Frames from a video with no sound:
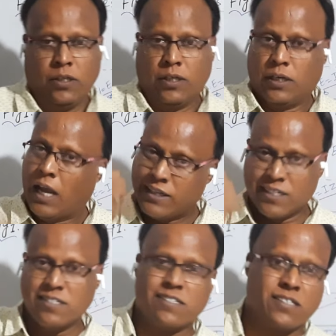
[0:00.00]
Let
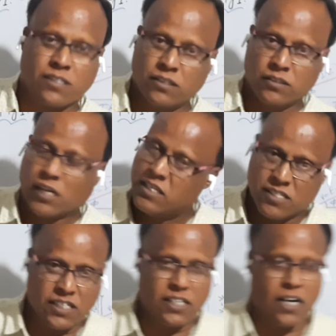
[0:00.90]
us
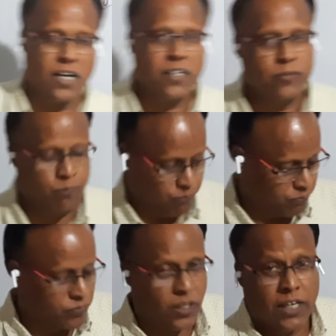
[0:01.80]
consider
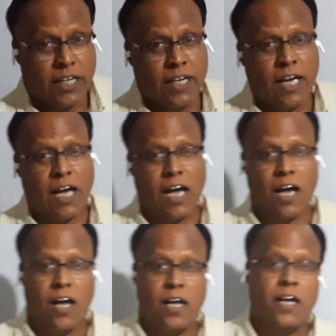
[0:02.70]
a
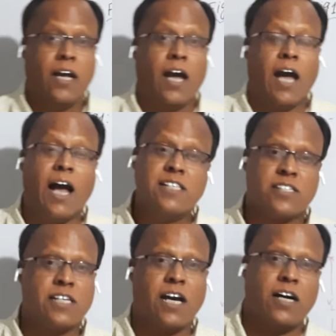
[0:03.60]

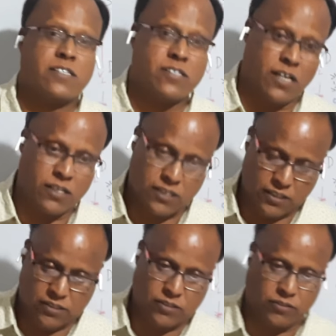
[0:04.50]
LCR
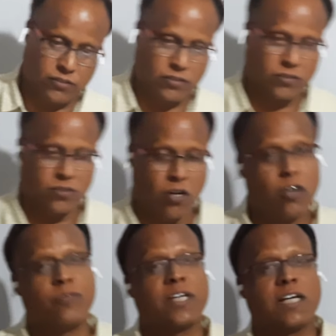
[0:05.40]
circuit,
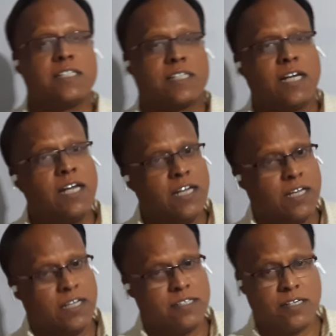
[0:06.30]
or we can say
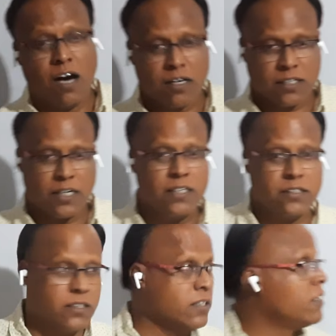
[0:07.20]
a
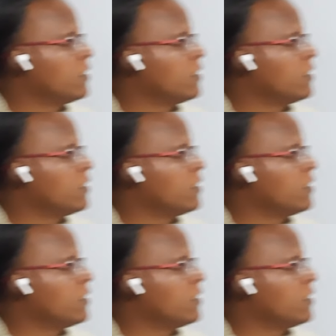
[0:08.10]
circuit